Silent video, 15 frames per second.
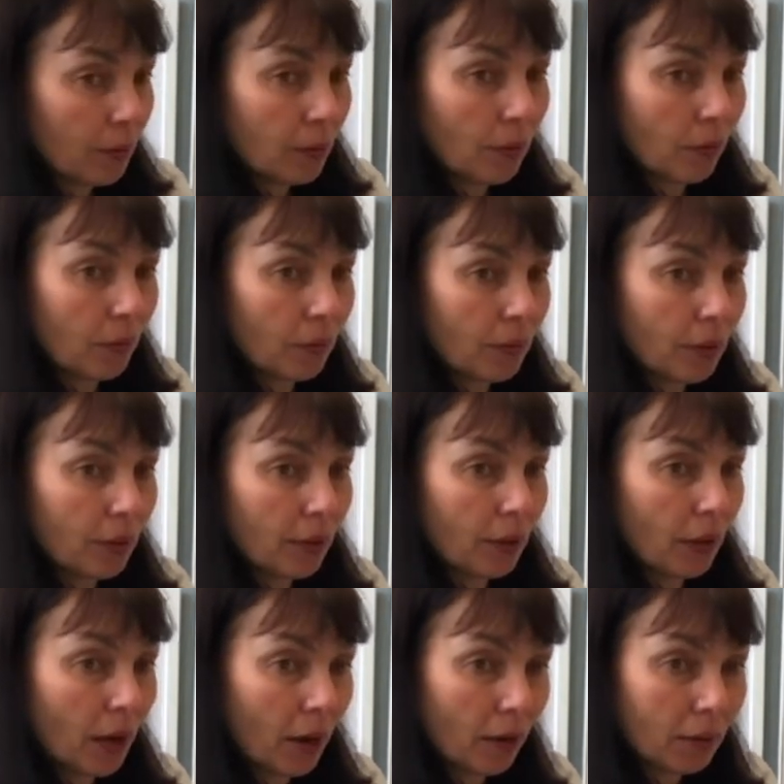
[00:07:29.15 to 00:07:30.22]
on the
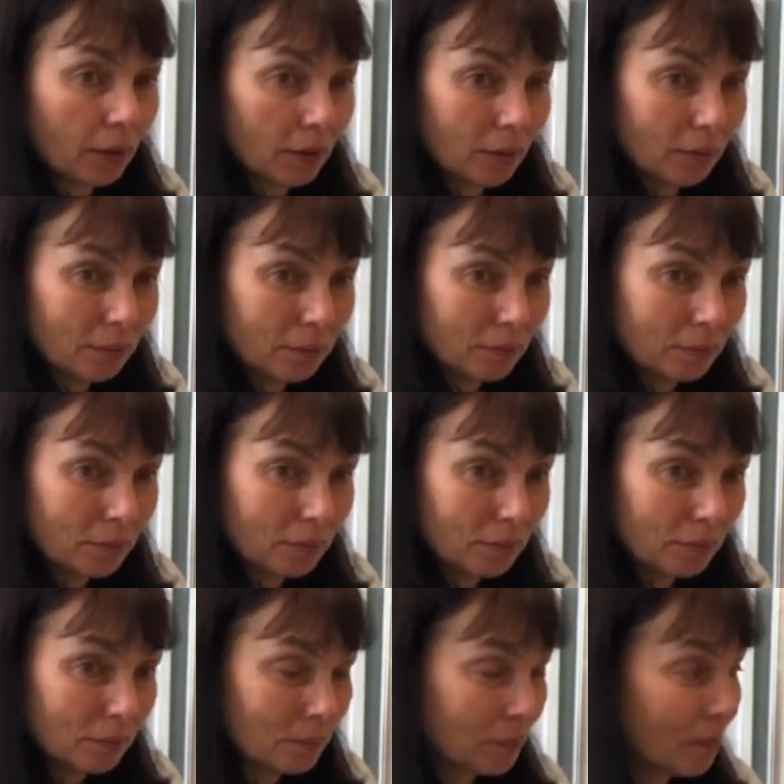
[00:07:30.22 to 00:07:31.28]
ankle,
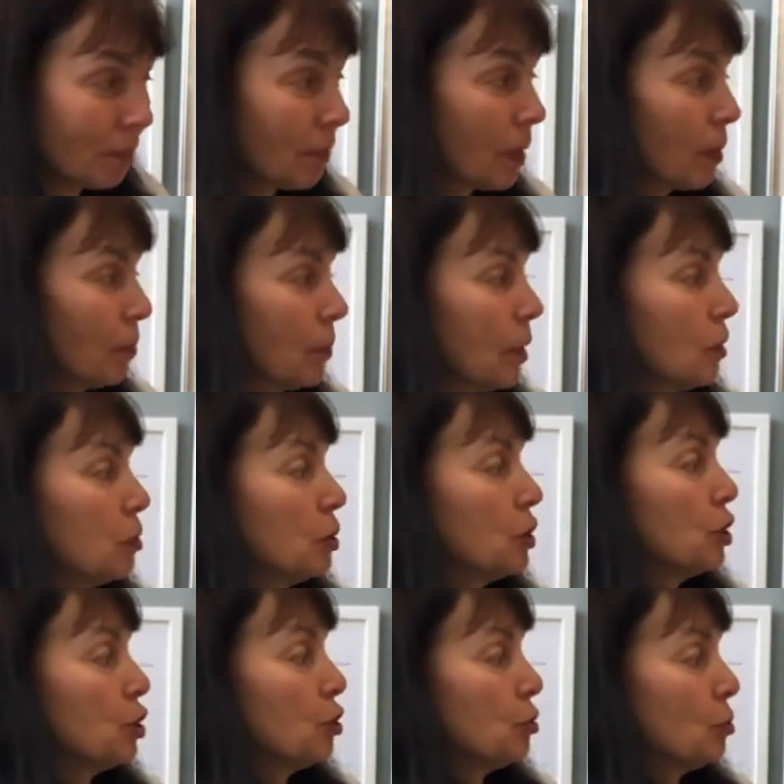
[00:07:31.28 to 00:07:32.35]
because
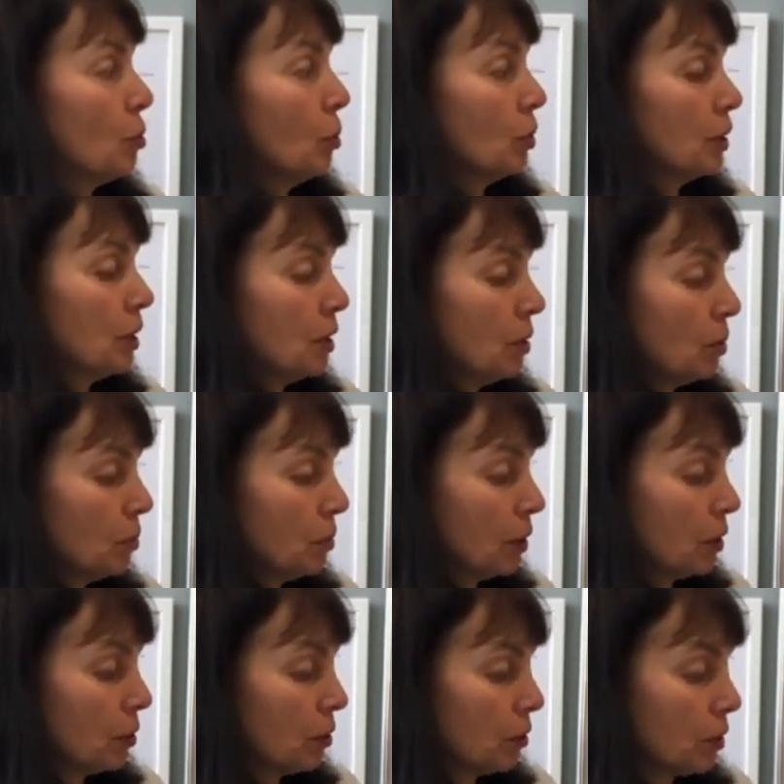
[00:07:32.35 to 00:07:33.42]
the shoulder will
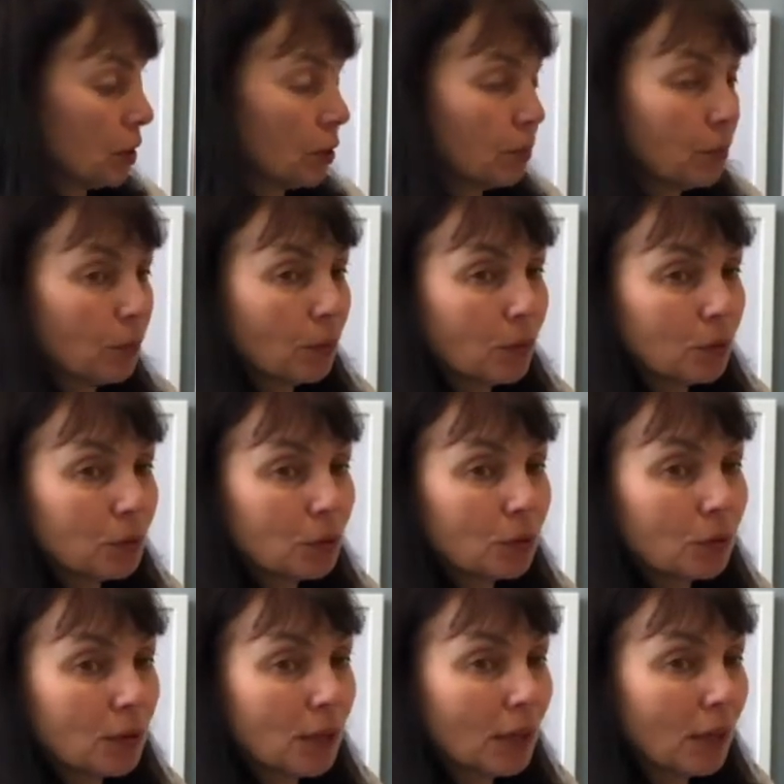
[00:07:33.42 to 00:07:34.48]
correspond
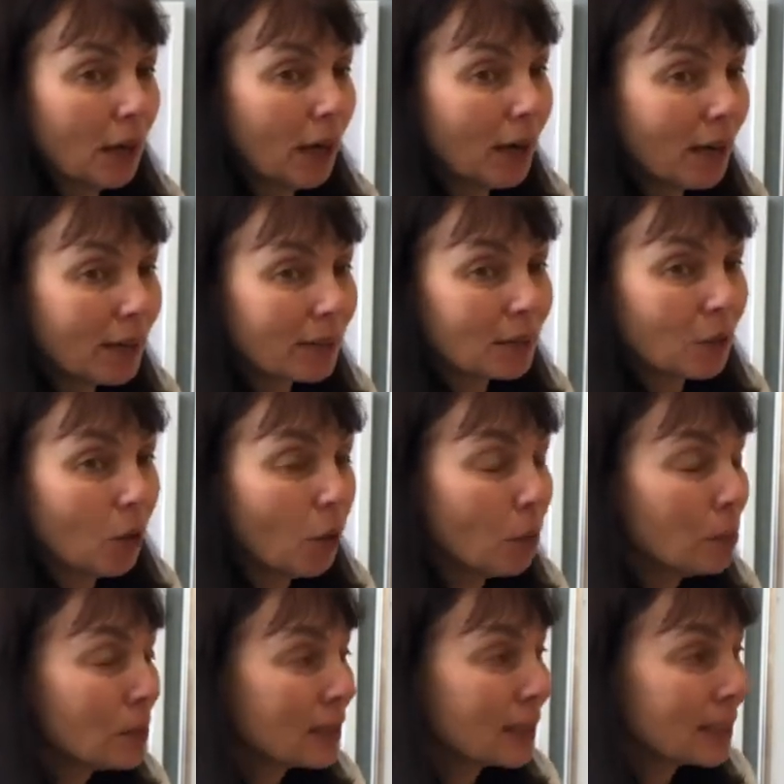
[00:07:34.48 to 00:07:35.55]
to the ankle
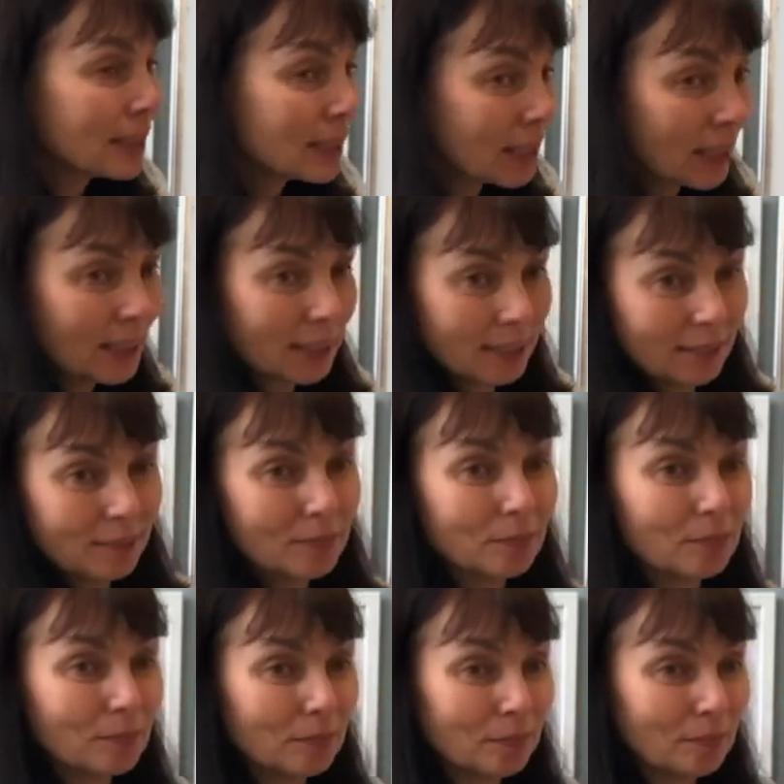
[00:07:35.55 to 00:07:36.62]
opposite side.
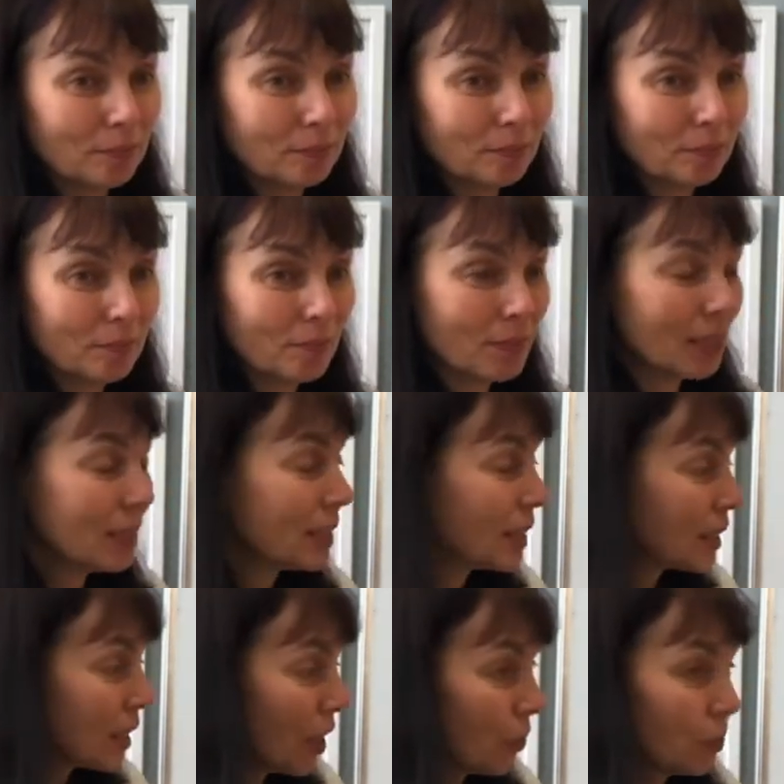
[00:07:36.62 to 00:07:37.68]
This
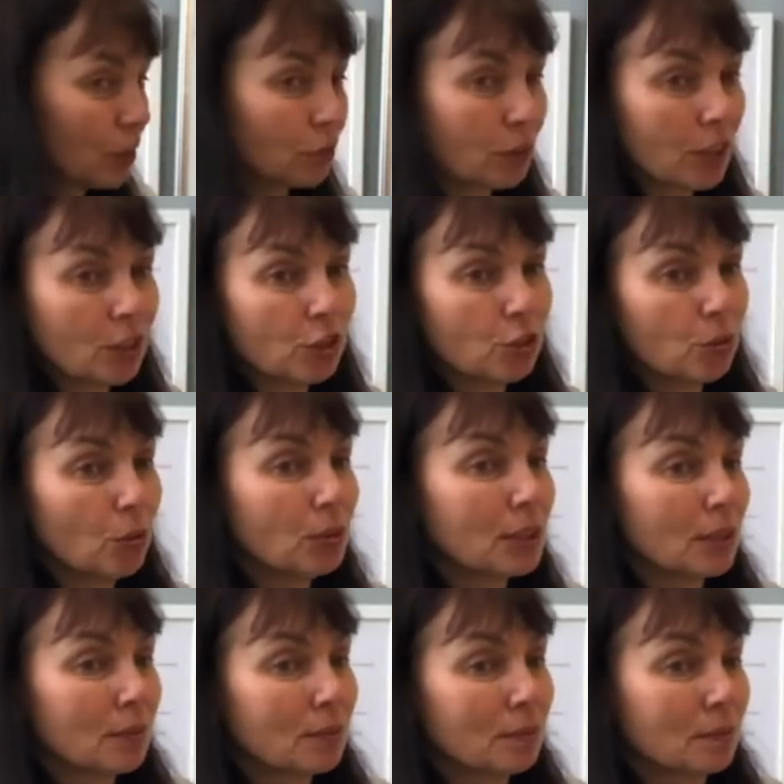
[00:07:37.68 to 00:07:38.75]
is how we treat the shoulder.